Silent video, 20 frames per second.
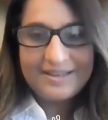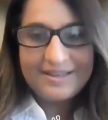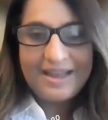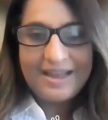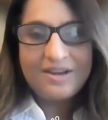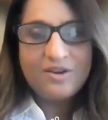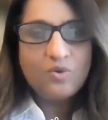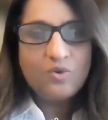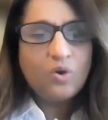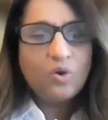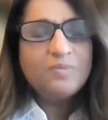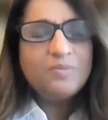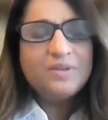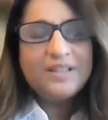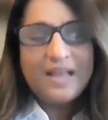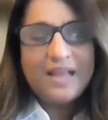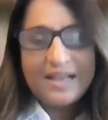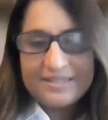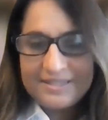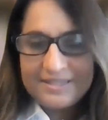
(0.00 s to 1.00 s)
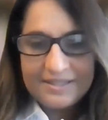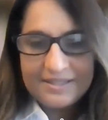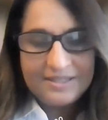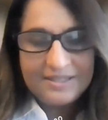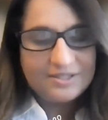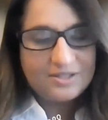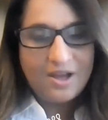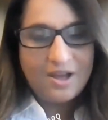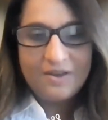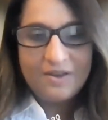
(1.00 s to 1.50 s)
and normalizing
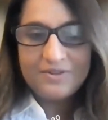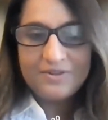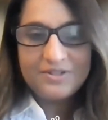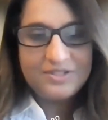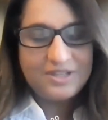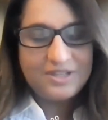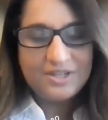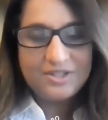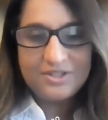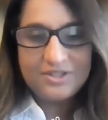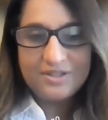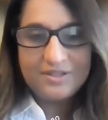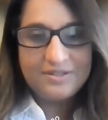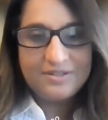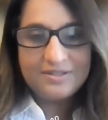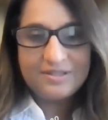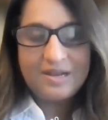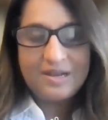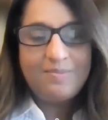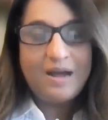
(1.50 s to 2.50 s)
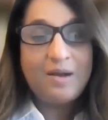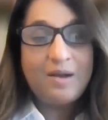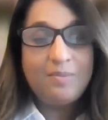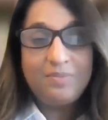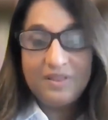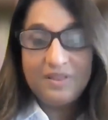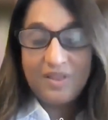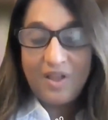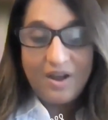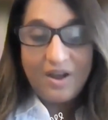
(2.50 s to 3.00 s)
these conversations about
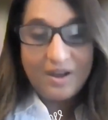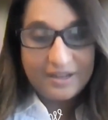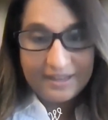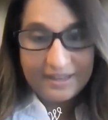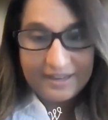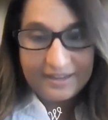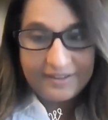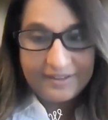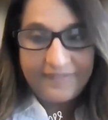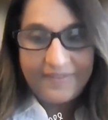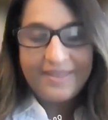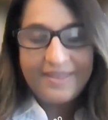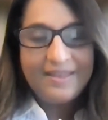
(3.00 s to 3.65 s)
belonging,